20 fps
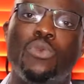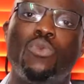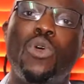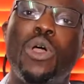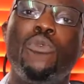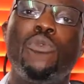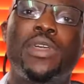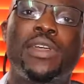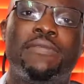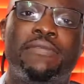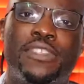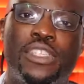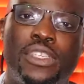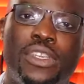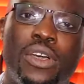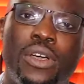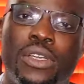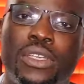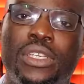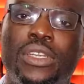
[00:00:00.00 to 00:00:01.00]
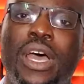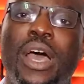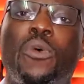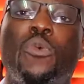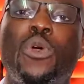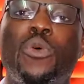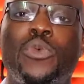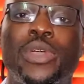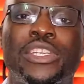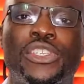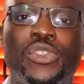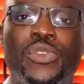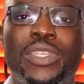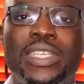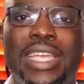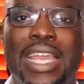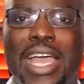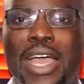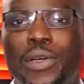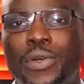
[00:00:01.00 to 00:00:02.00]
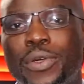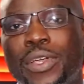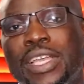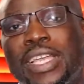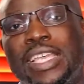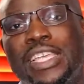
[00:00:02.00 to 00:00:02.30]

what we've done and what we're doing now